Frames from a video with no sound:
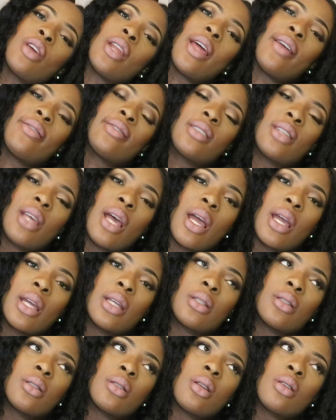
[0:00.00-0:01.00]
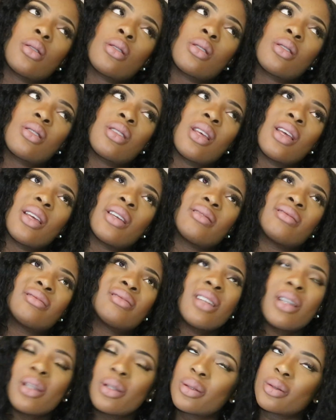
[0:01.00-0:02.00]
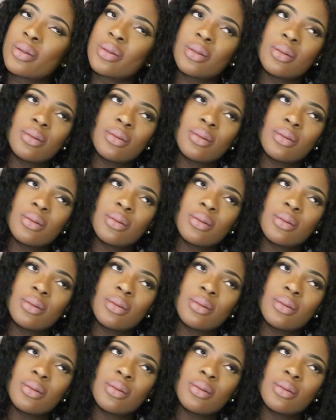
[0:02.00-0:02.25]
your left side. And I was just like, no,